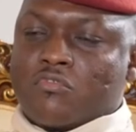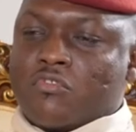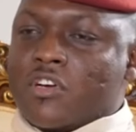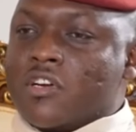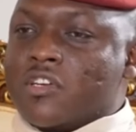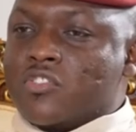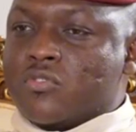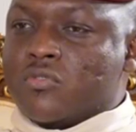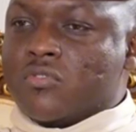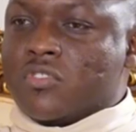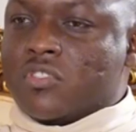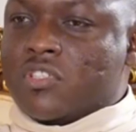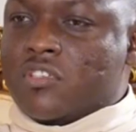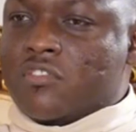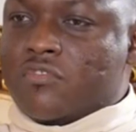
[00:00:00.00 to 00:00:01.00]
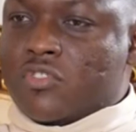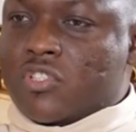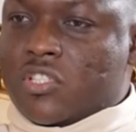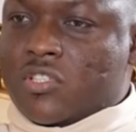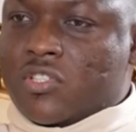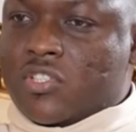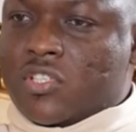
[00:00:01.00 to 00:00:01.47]
this, Captain
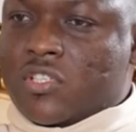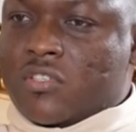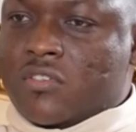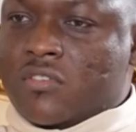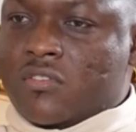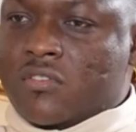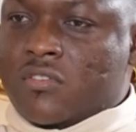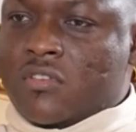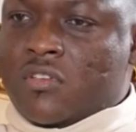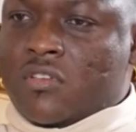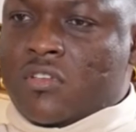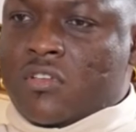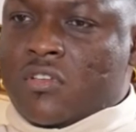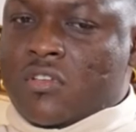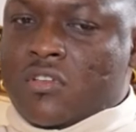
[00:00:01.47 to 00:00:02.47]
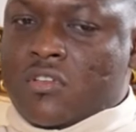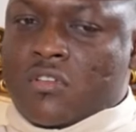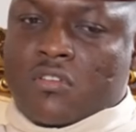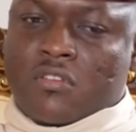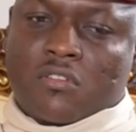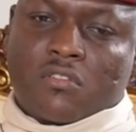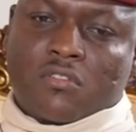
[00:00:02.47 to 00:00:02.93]
Traoré claims that the West
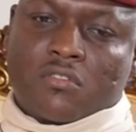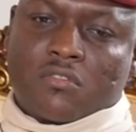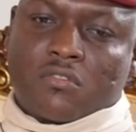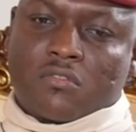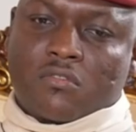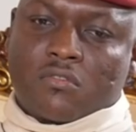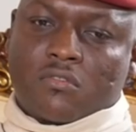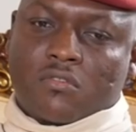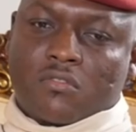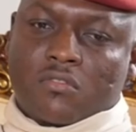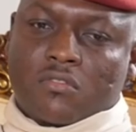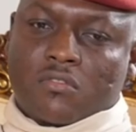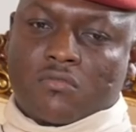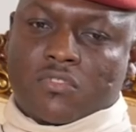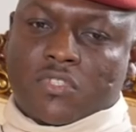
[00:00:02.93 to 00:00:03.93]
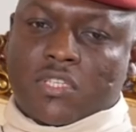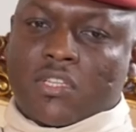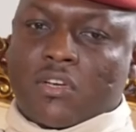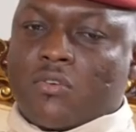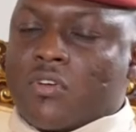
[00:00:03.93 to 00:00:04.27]
expects his army to combat